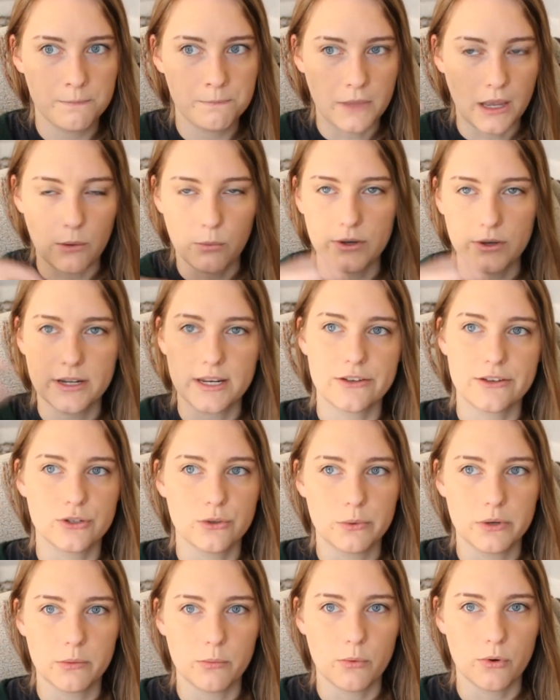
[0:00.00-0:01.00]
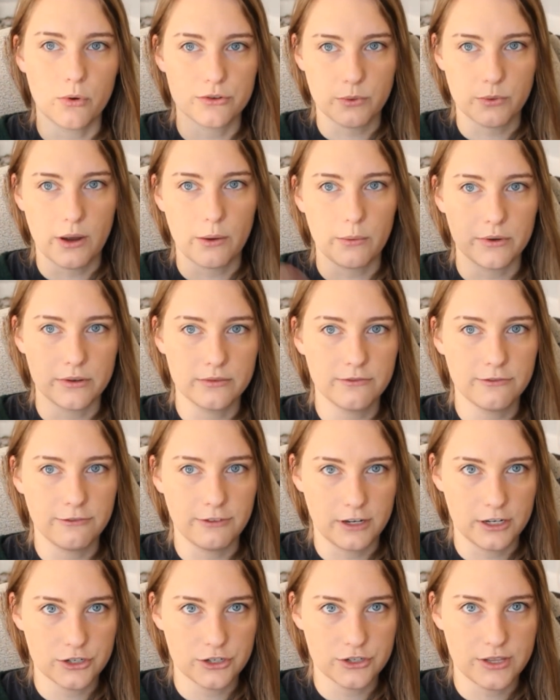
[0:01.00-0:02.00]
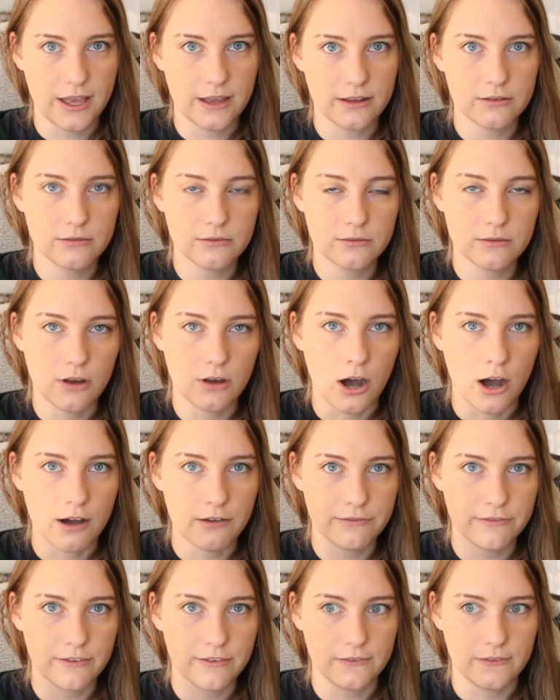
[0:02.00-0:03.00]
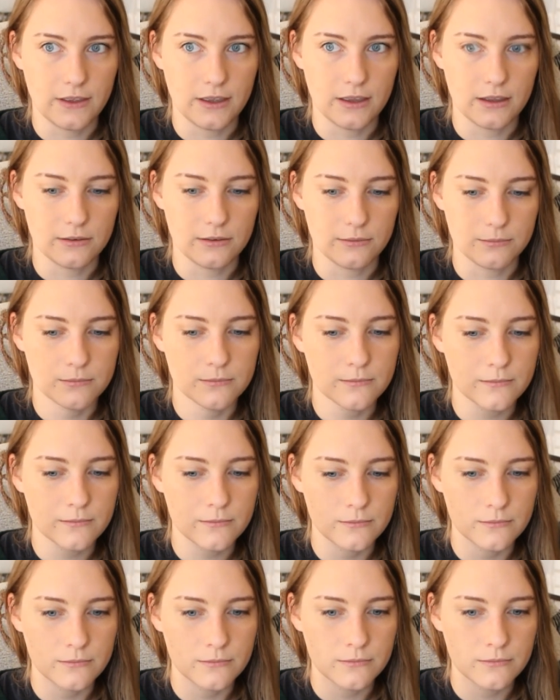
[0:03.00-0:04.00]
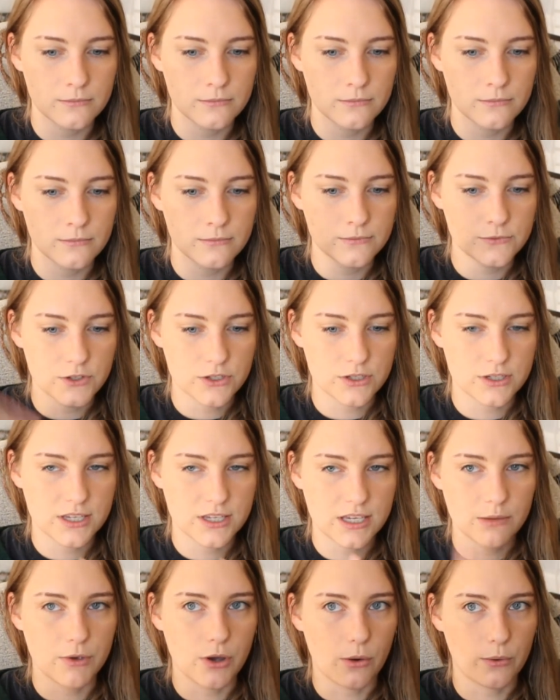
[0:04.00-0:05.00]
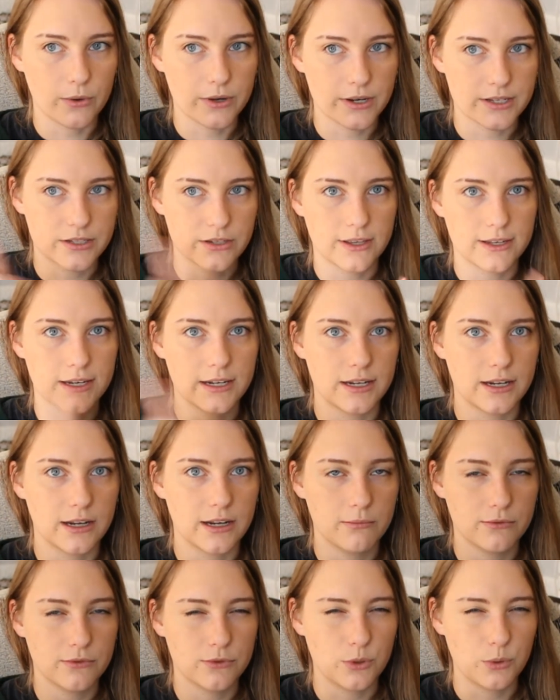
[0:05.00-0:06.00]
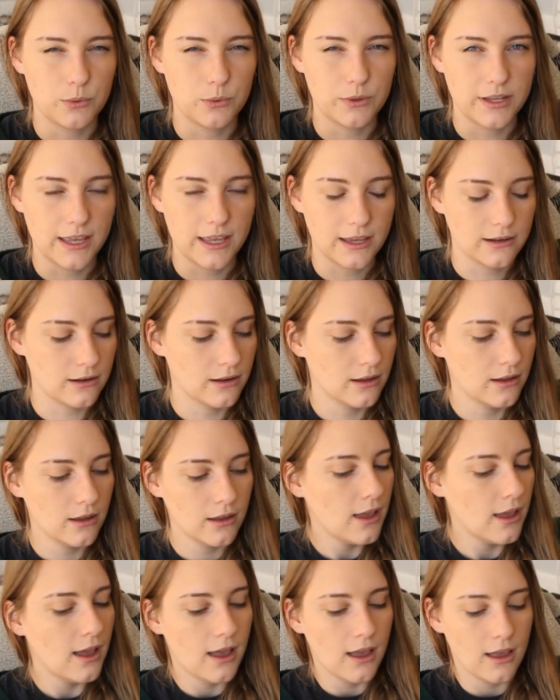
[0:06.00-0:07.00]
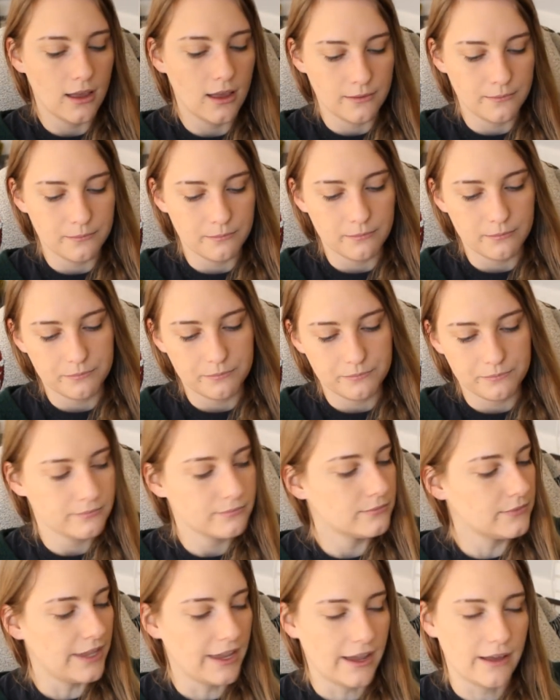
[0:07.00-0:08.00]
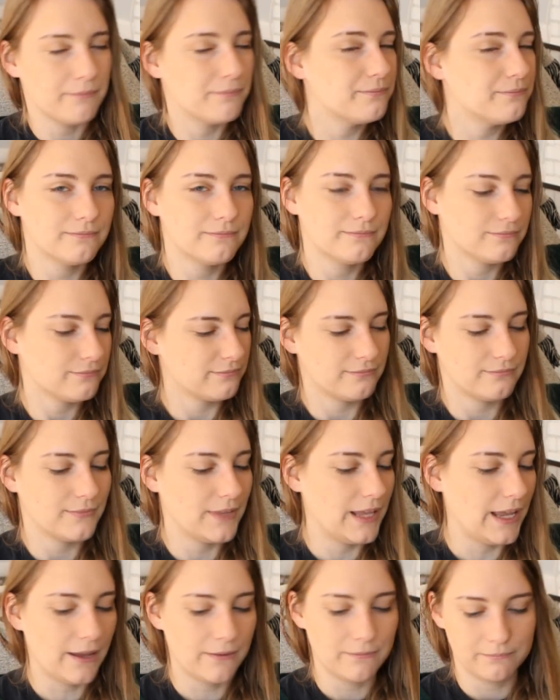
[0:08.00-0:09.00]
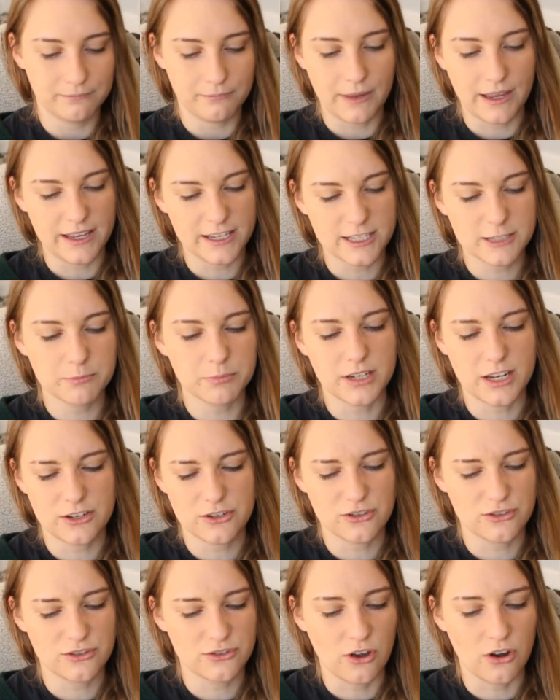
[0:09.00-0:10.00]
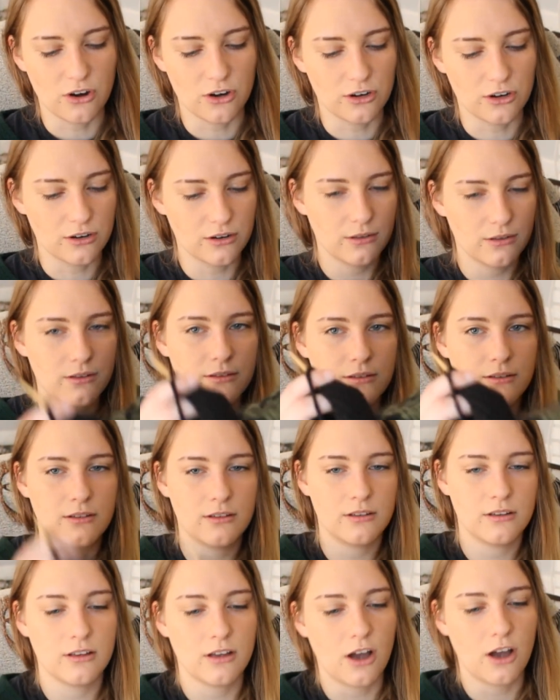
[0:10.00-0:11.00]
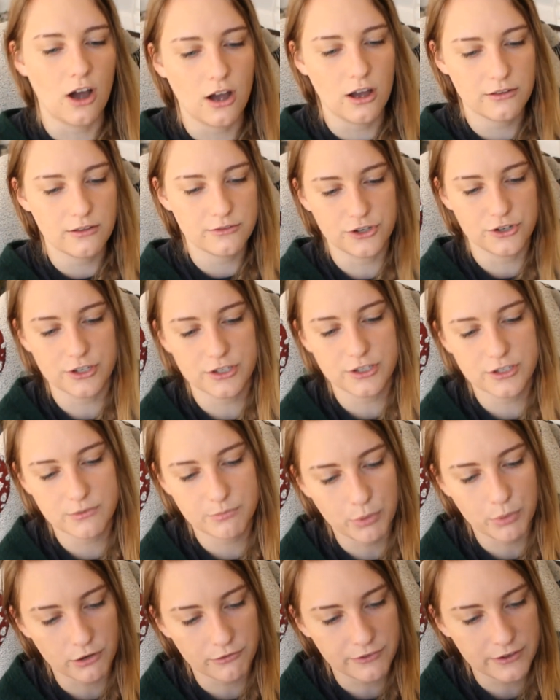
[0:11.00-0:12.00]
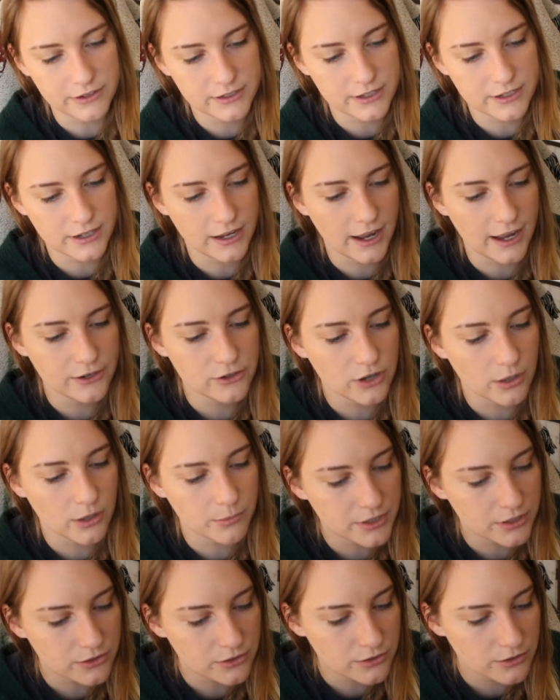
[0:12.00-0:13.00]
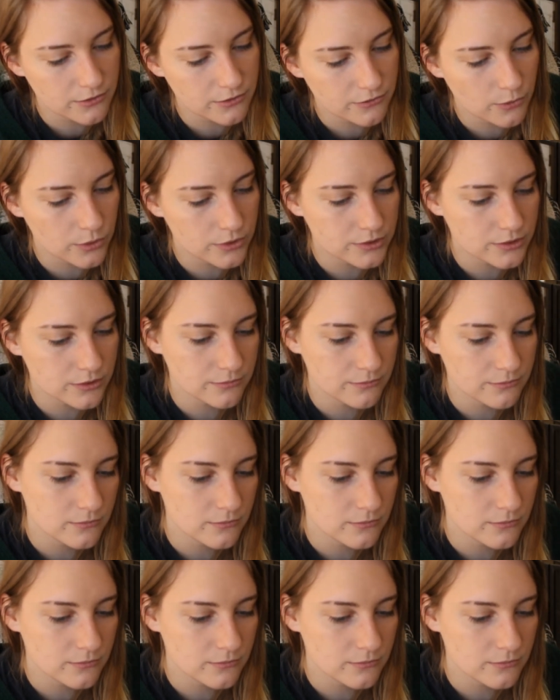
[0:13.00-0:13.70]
I wouldn't need to anymore, so I would finish that off and then just keep going until I needed to do it again. Yeah, my explanations are just perfect today. I dropped stitches, of course.